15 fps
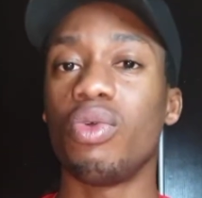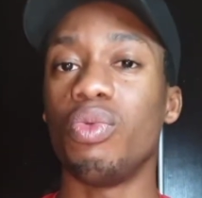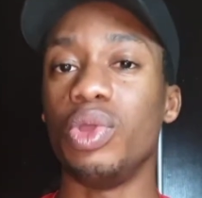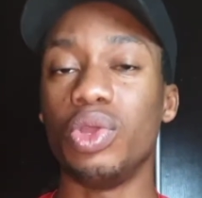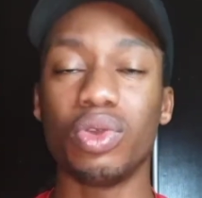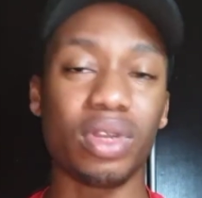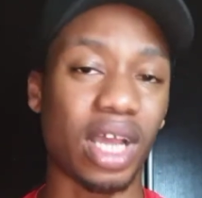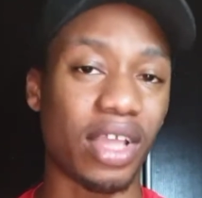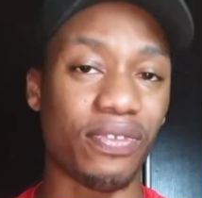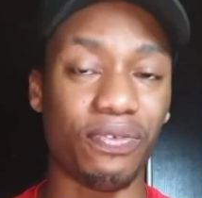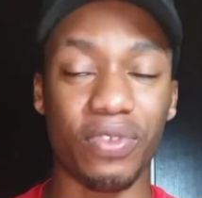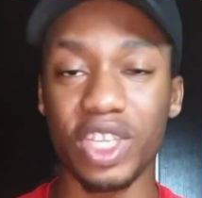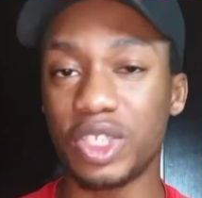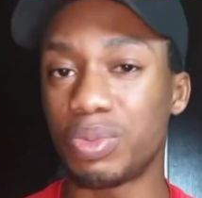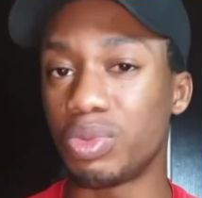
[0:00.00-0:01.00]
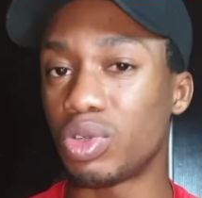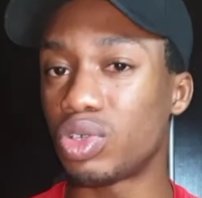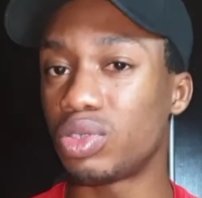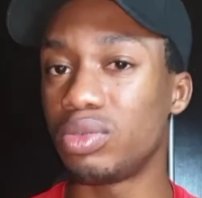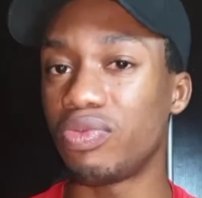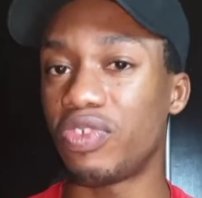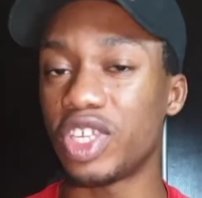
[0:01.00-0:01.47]
we know that Facebook
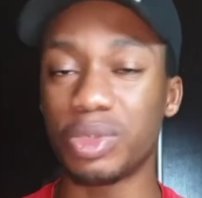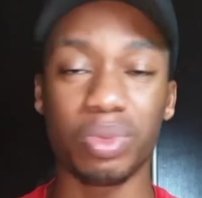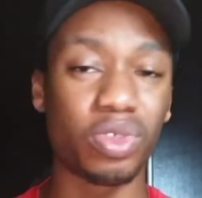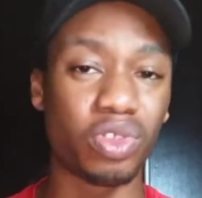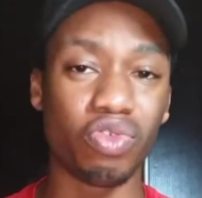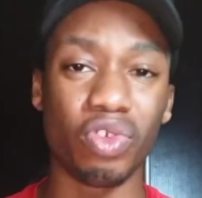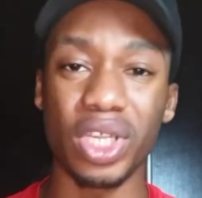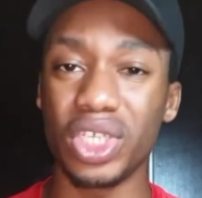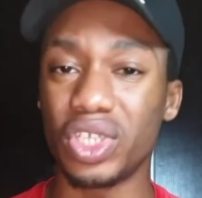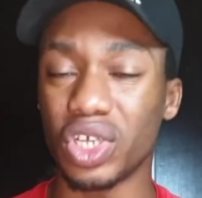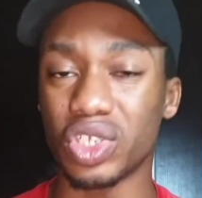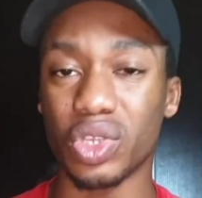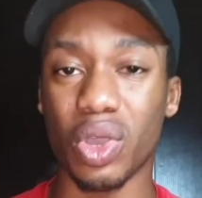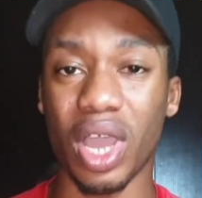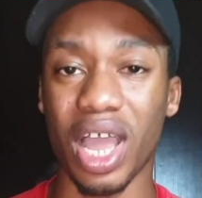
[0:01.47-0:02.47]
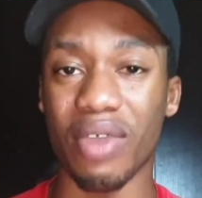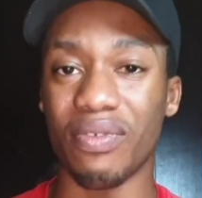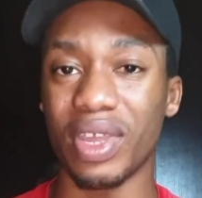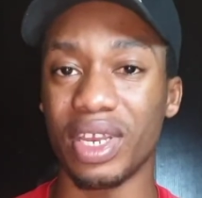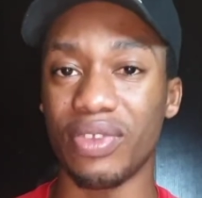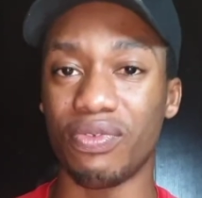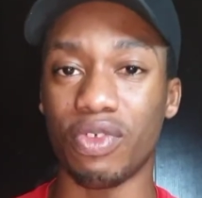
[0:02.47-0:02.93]
Facebook really does not
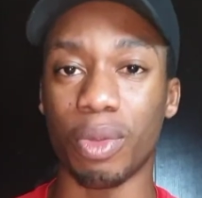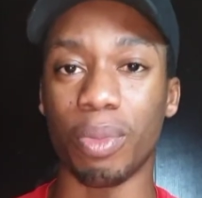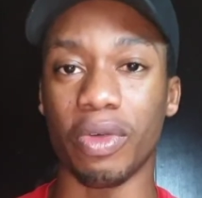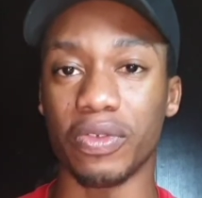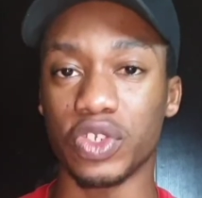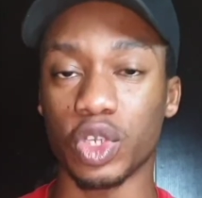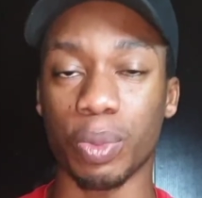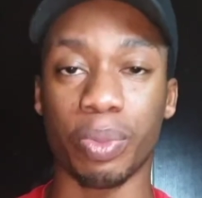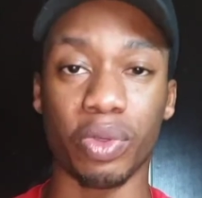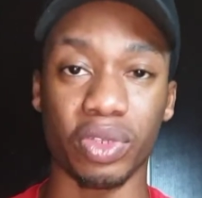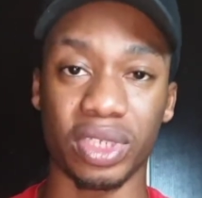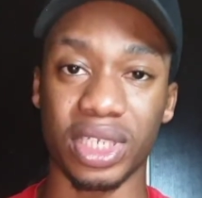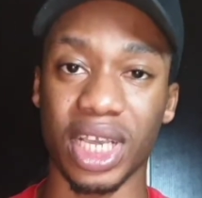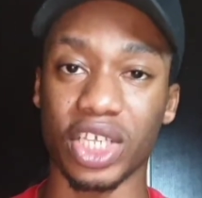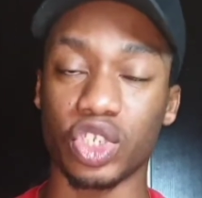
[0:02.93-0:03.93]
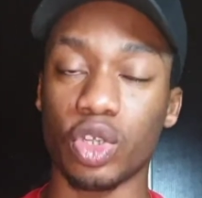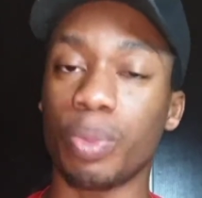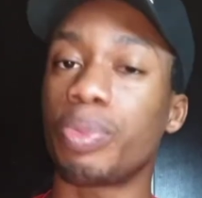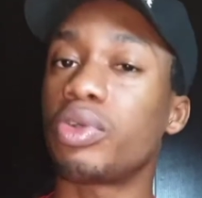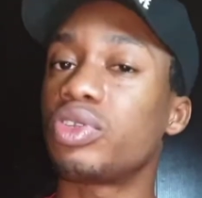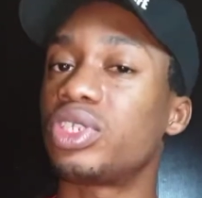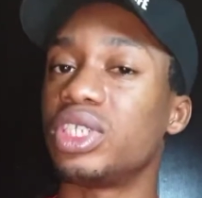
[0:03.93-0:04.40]
have any form of support. Their
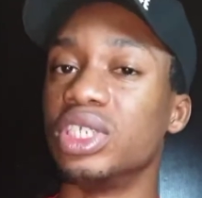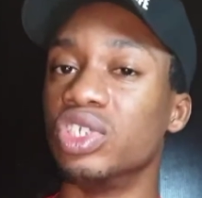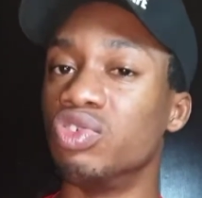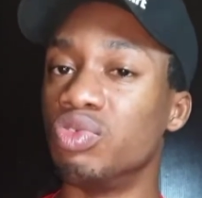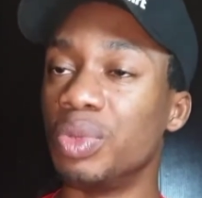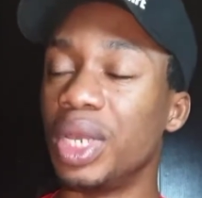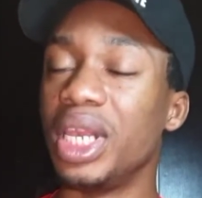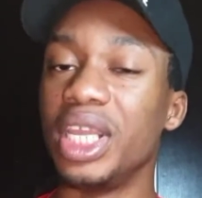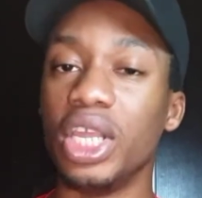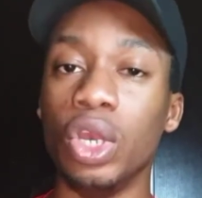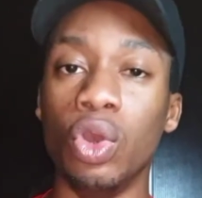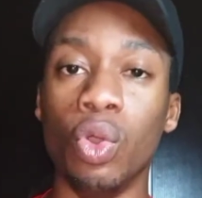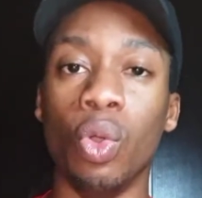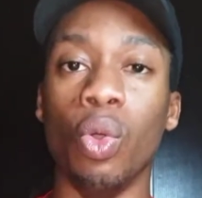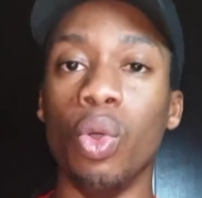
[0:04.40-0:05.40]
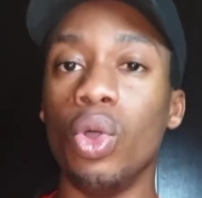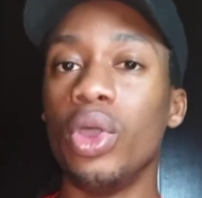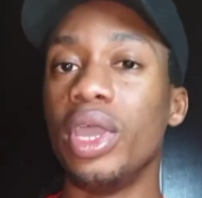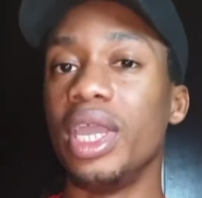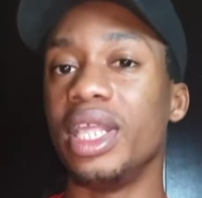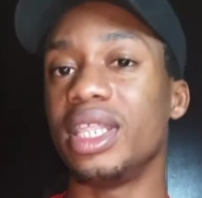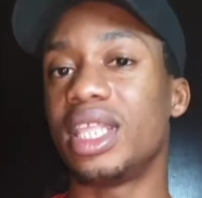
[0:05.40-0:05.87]
support is really low
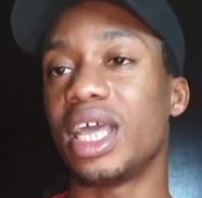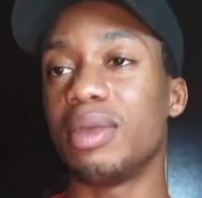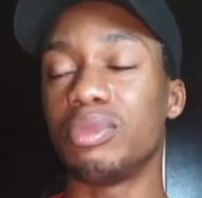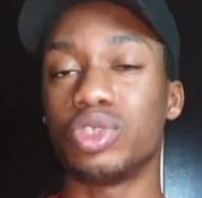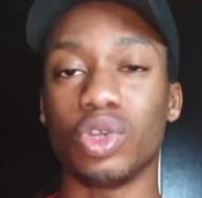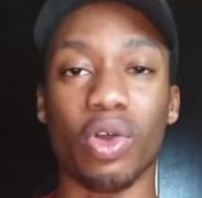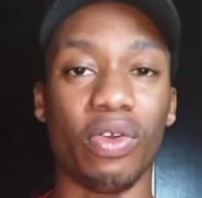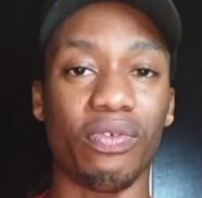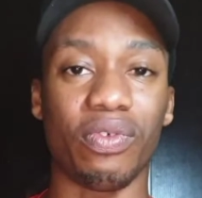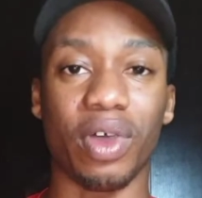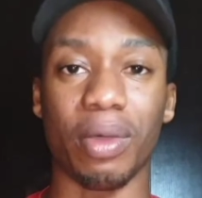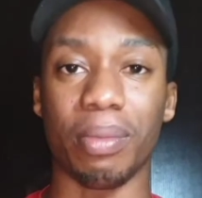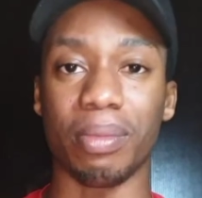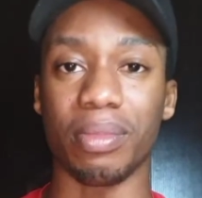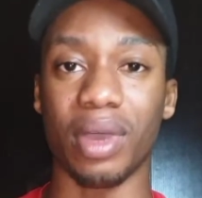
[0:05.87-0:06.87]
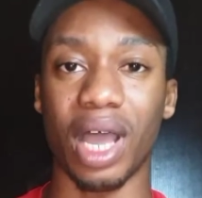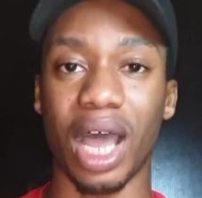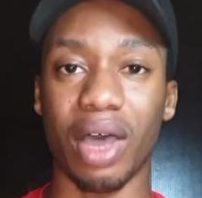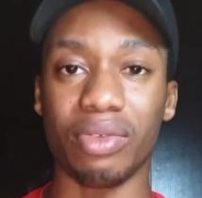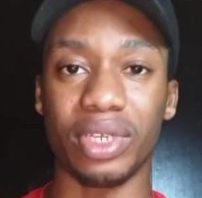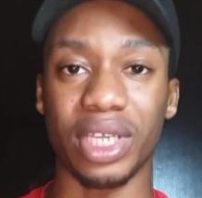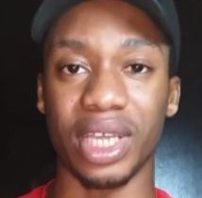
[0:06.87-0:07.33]
in terms of um,
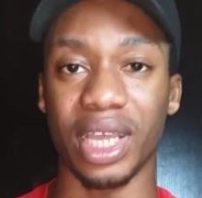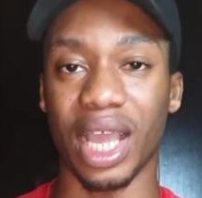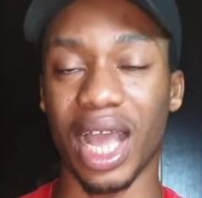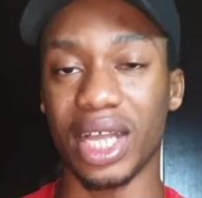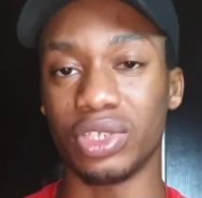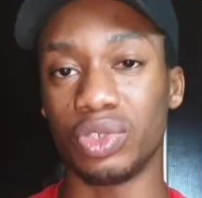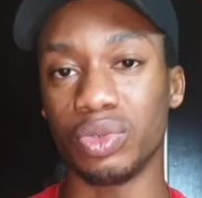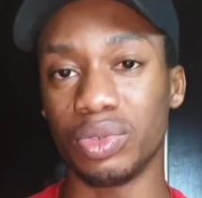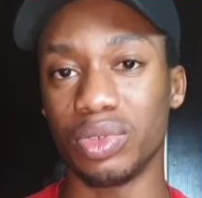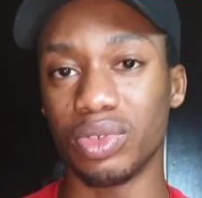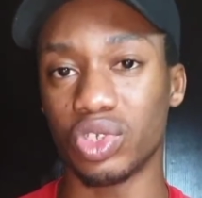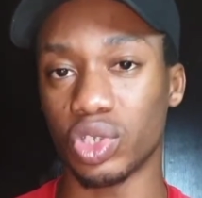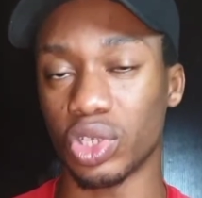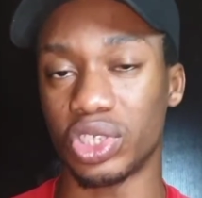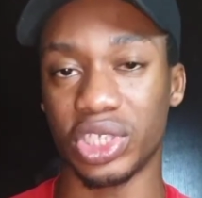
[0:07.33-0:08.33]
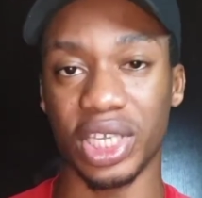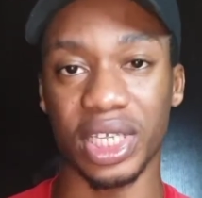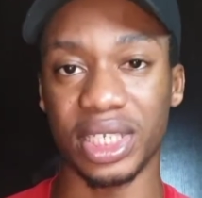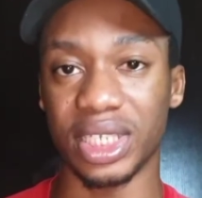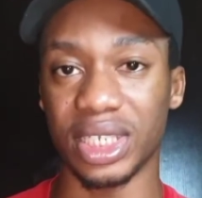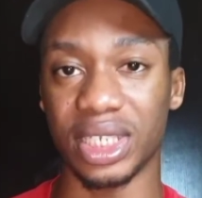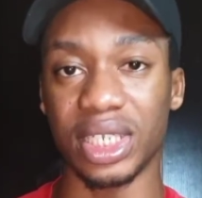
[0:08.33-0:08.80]
how they handle such
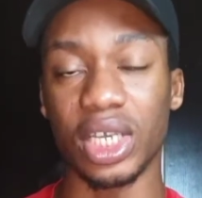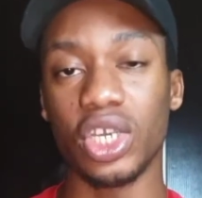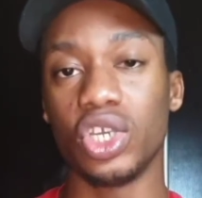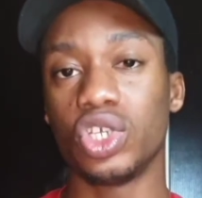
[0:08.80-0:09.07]
cases.